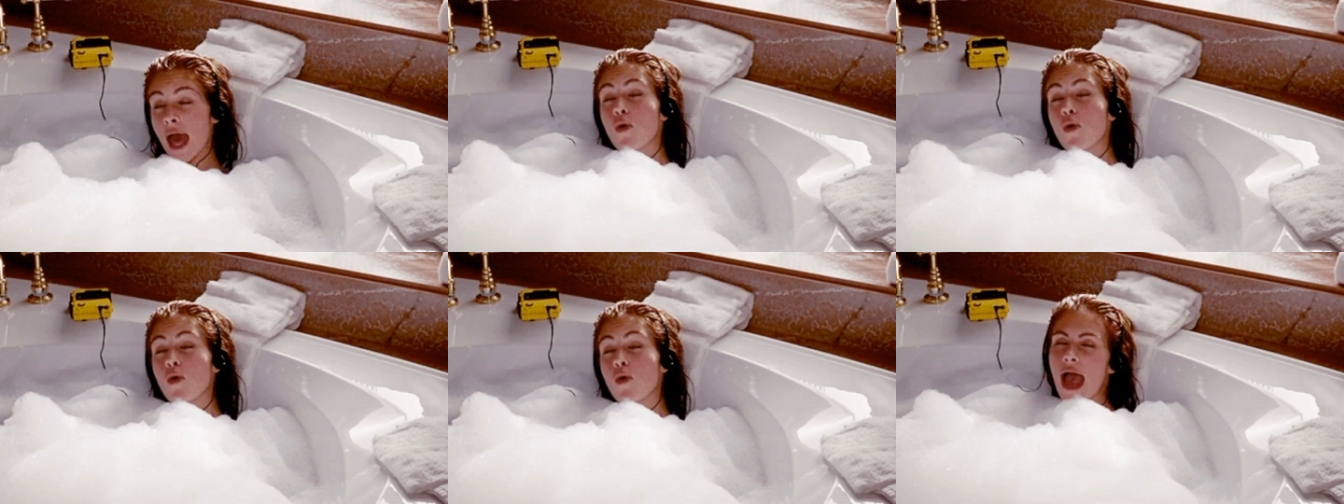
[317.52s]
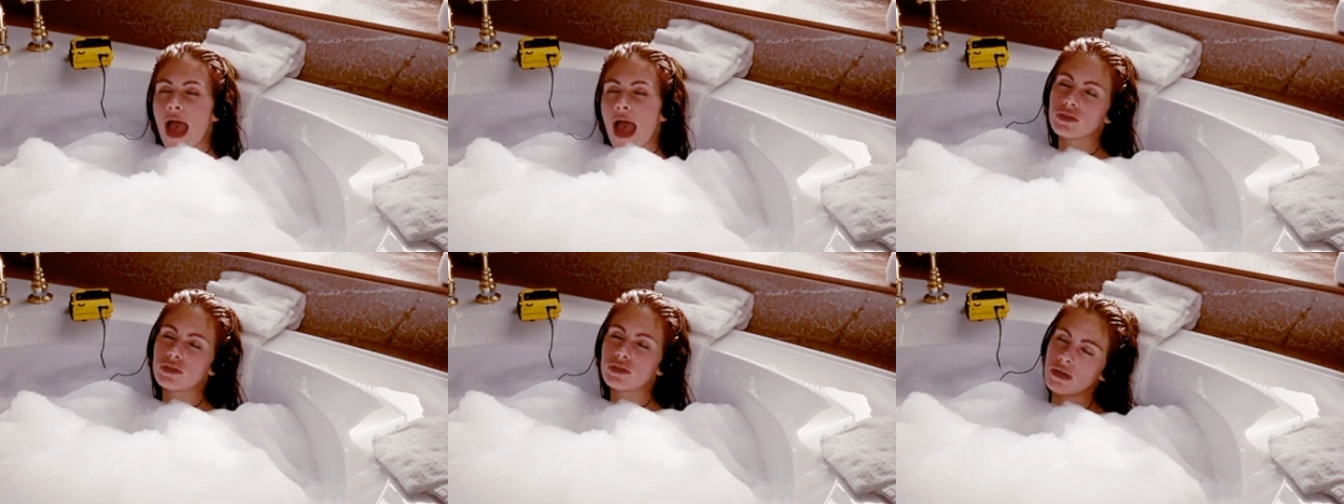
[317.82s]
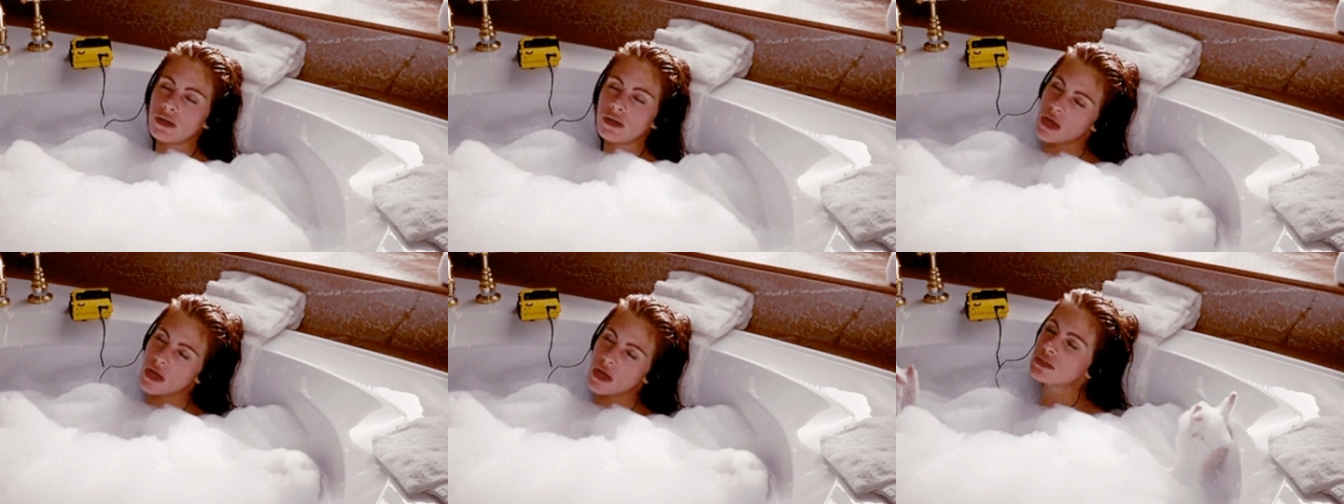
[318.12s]
healthy,
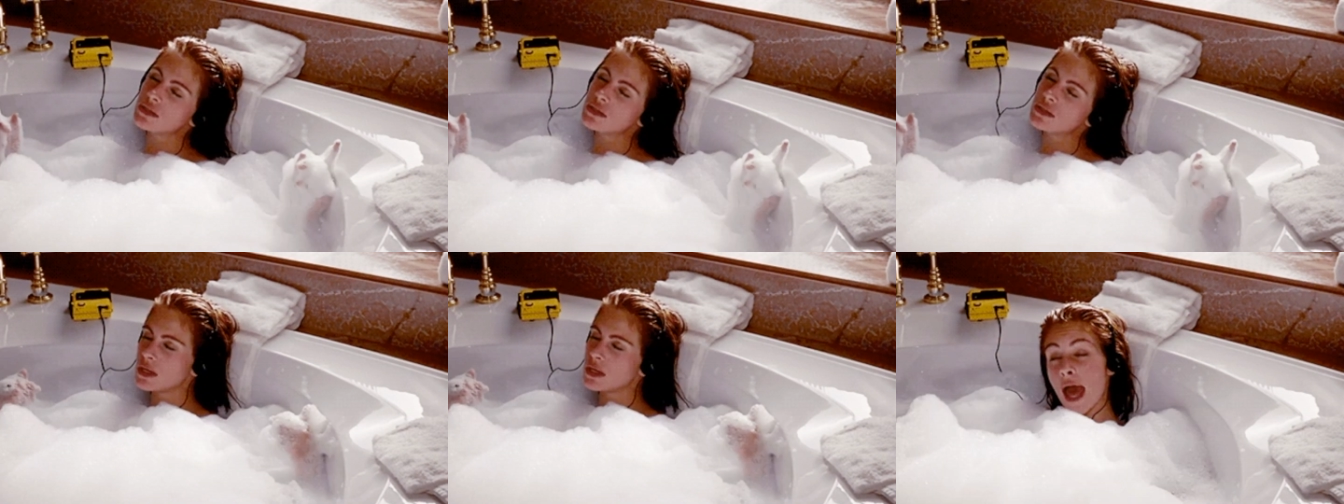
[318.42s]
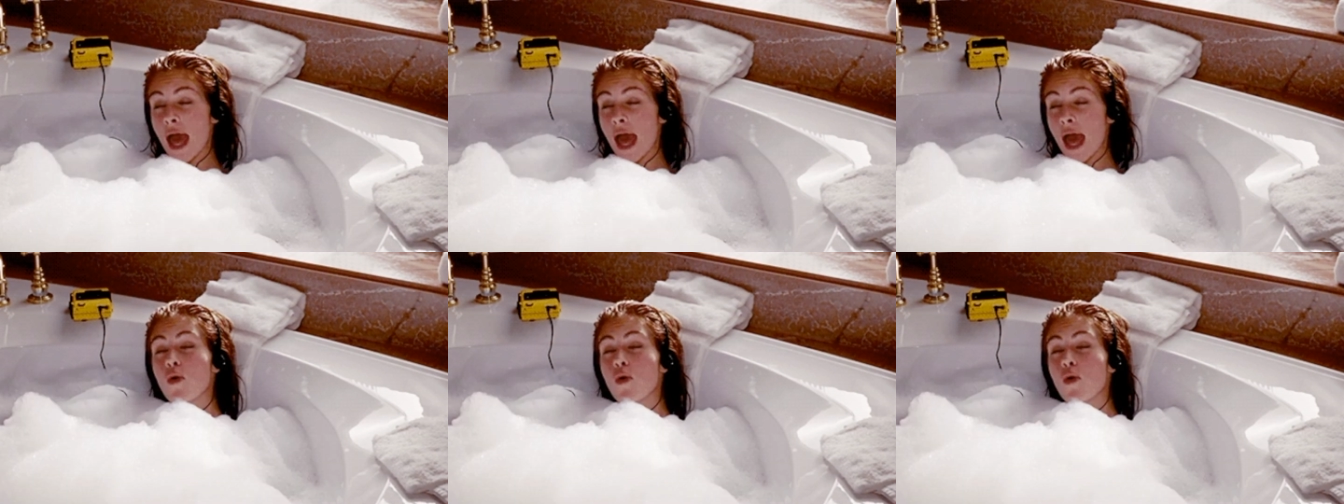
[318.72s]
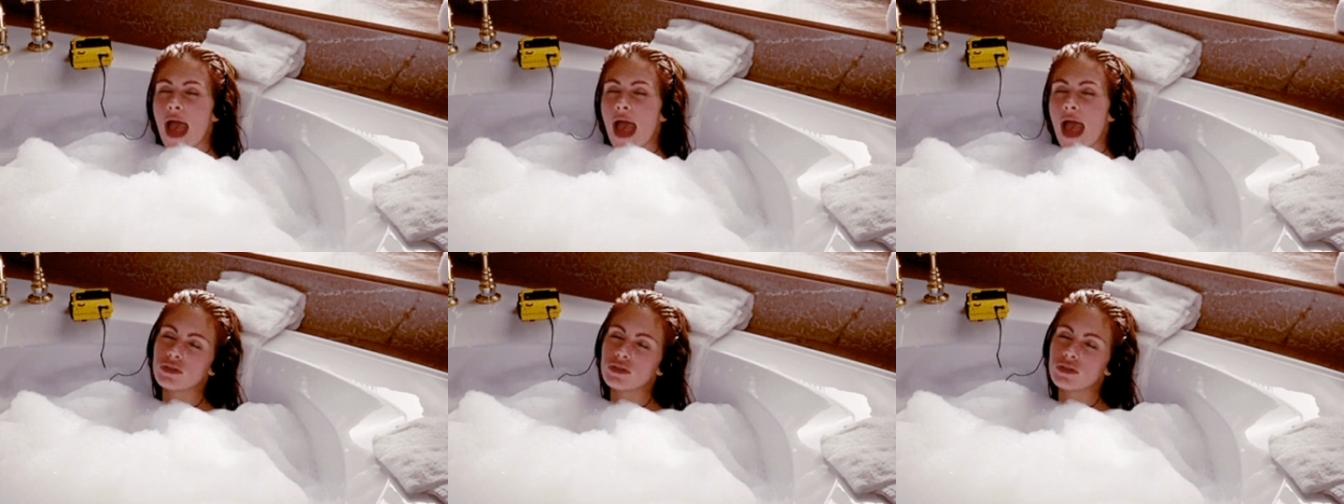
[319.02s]
and it can
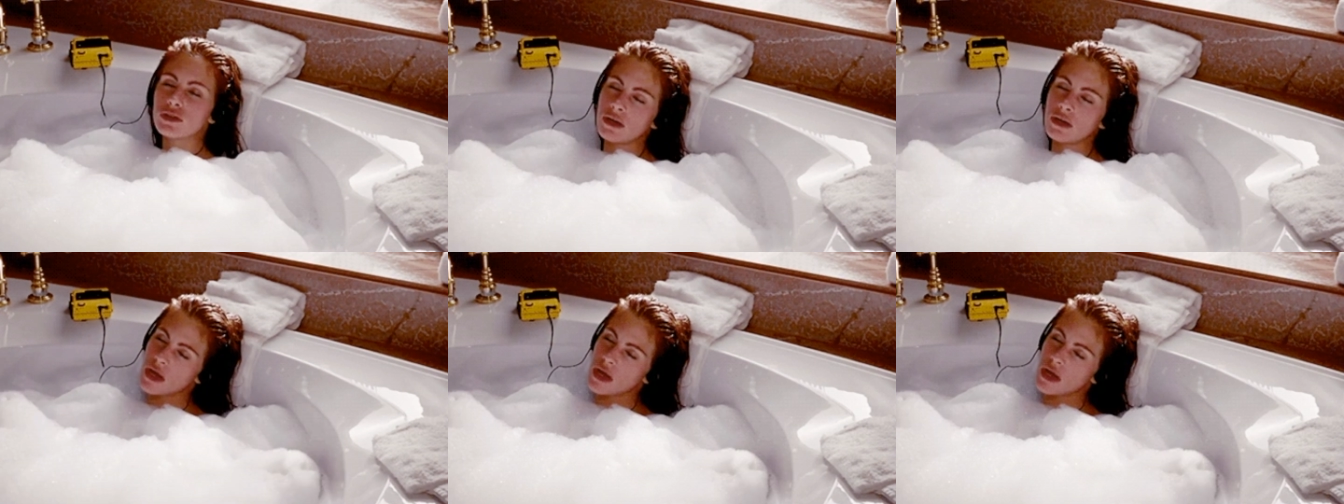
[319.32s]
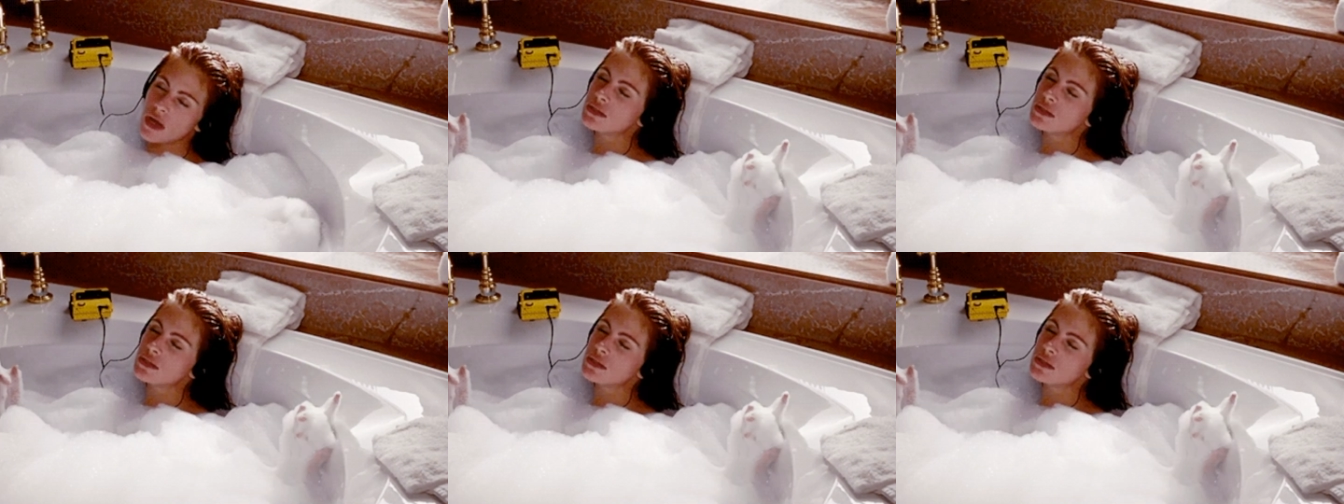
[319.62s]
put you in a better